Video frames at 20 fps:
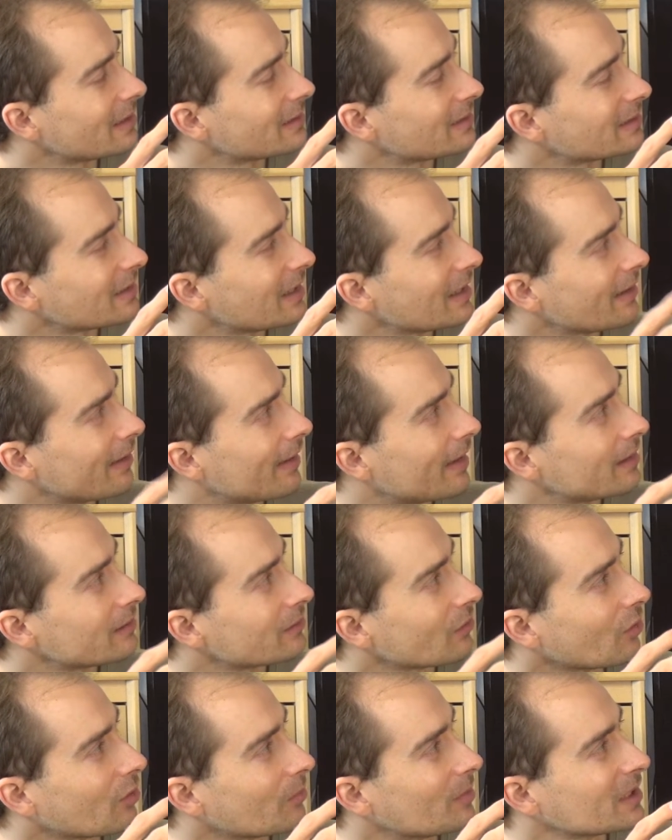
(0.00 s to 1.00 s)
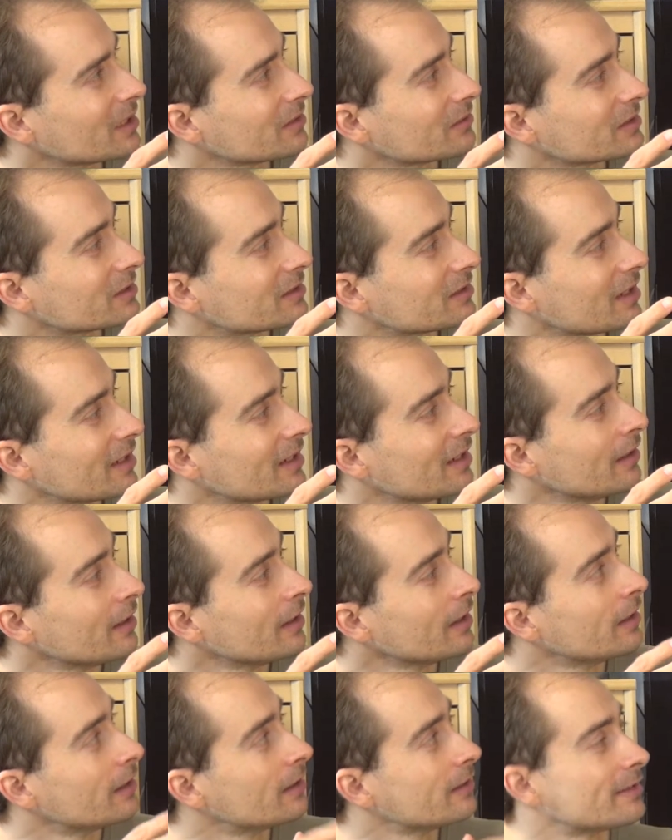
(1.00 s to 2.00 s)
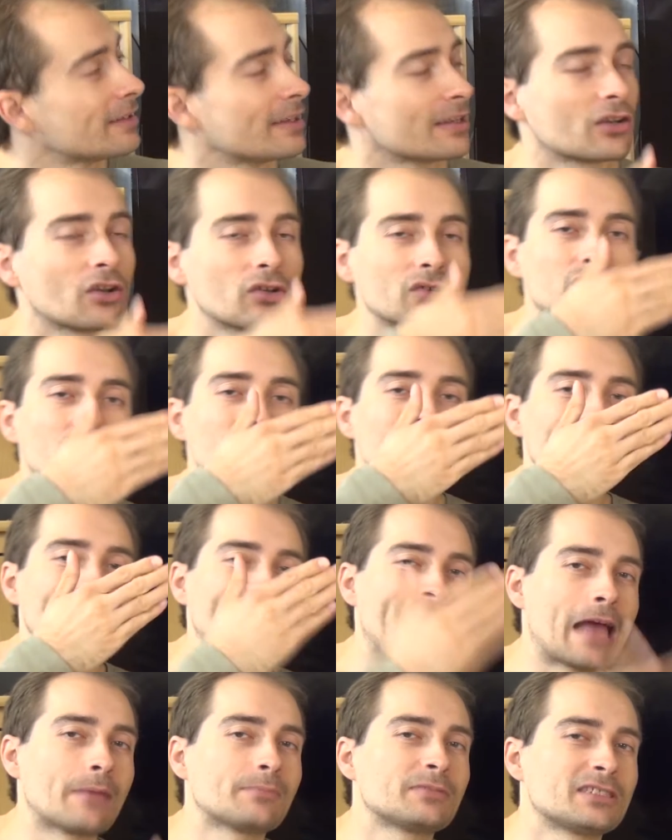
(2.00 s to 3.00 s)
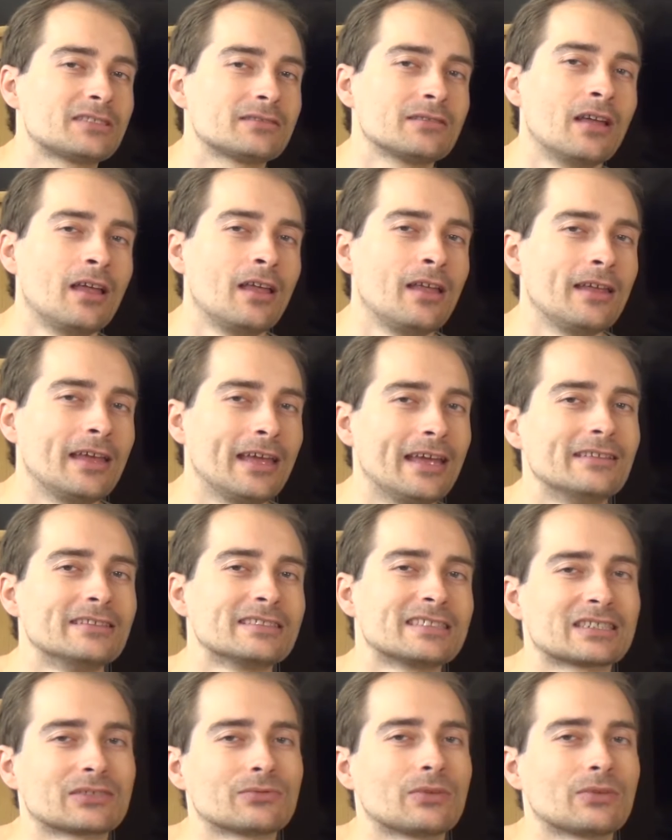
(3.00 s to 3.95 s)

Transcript: let's say that, or better to say, there are going to be gaps in the